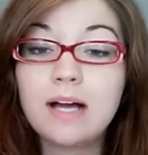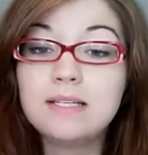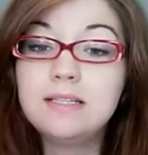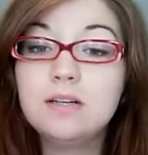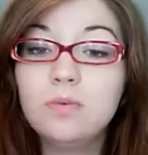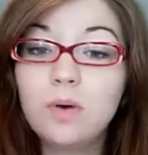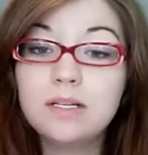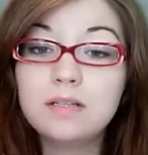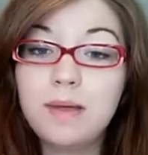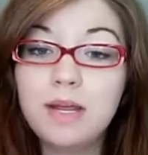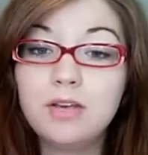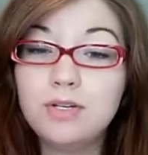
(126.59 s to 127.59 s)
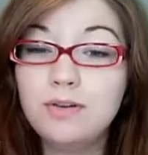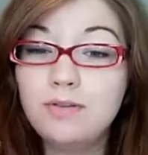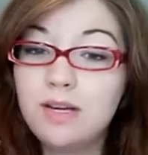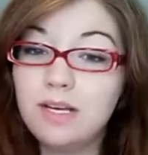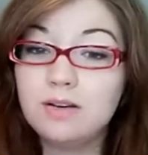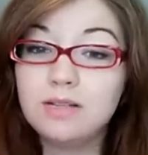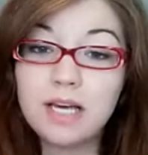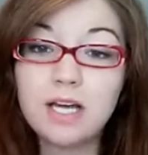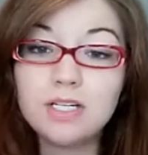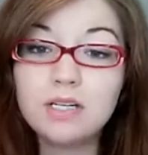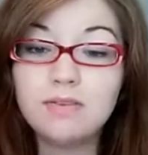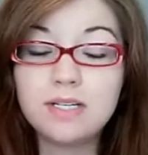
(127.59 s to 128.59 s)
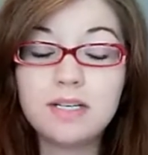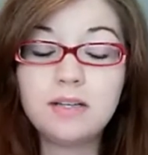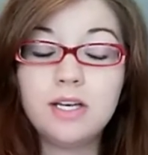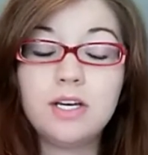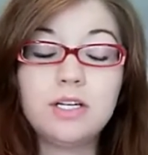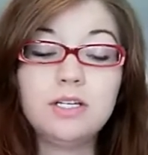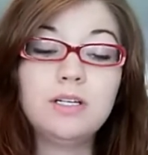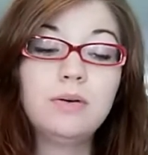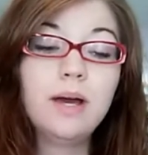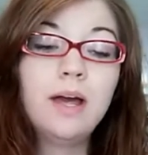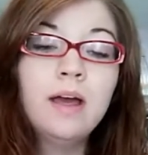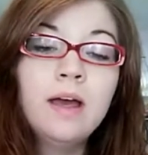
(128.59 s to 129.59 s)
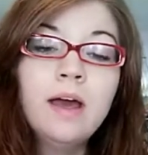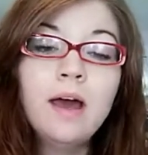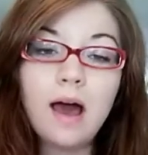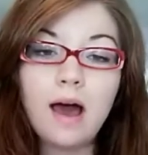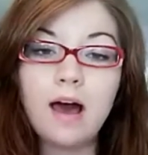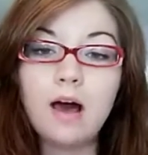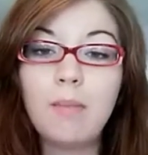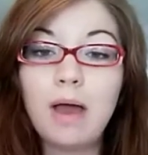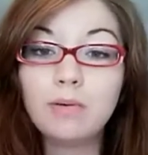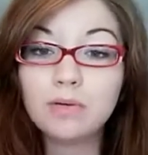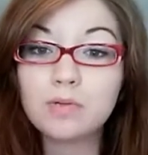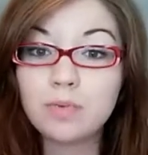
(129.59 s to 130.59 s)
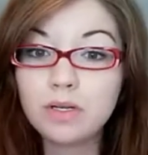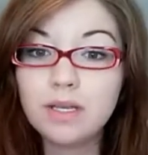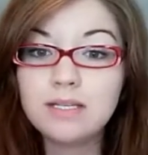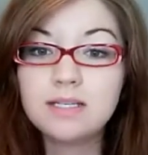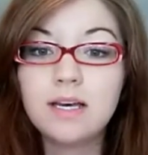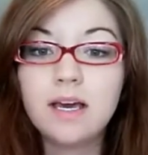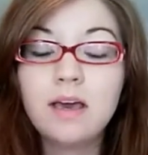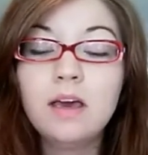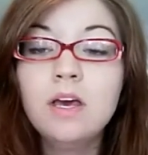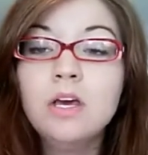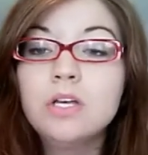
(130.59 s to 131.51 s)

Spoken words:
I still wanted to make YouTube videos. I just physically couldn't do it. I was really sick.